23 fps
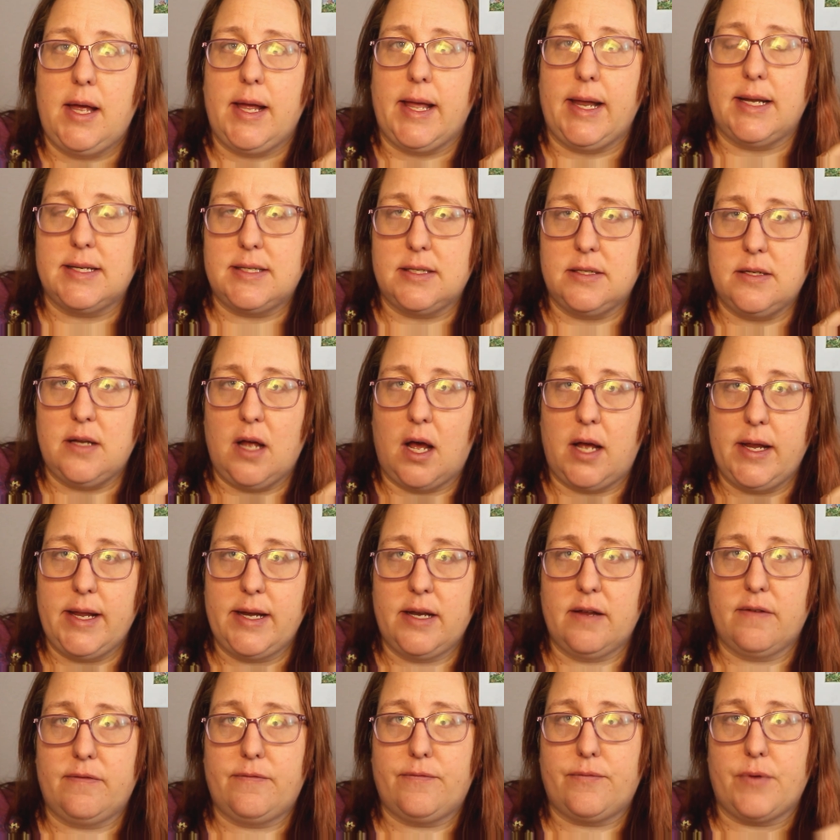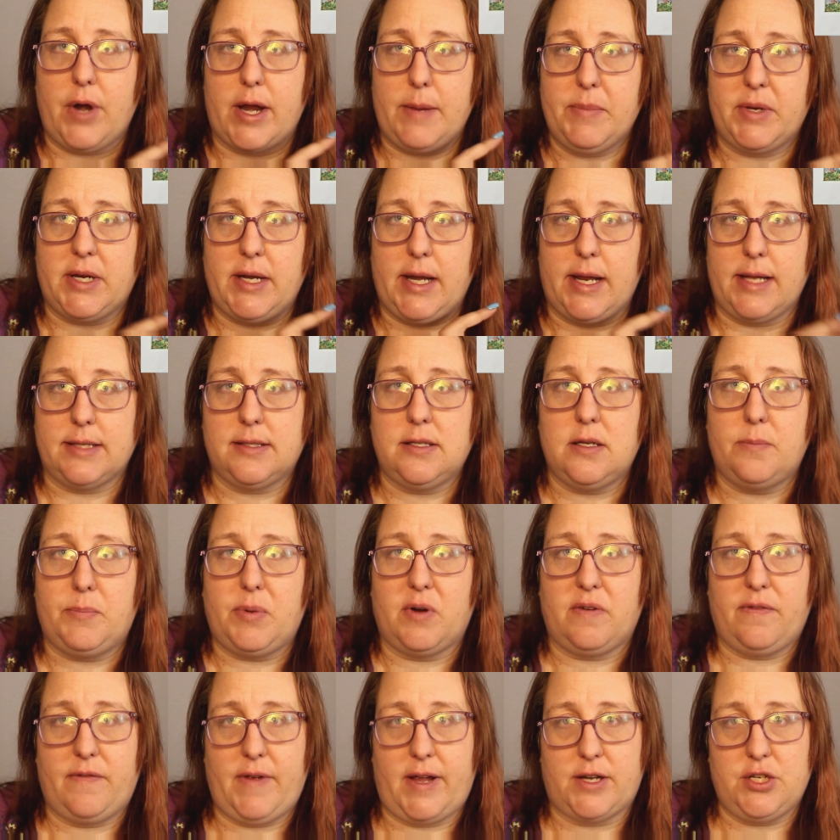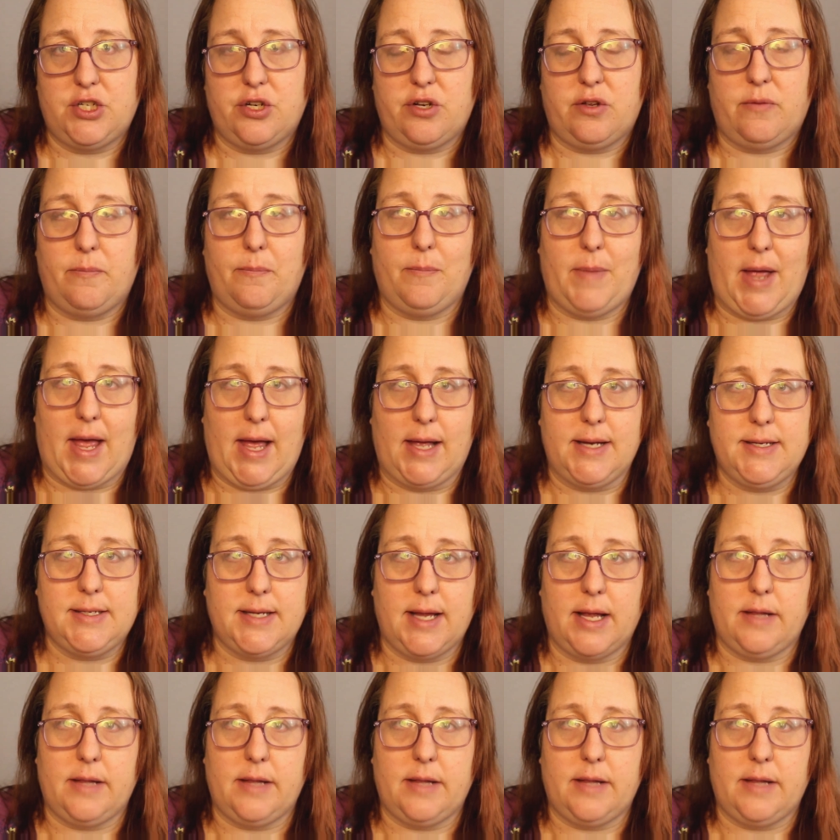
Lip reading: It is not in a frame, but it is in a professional mat,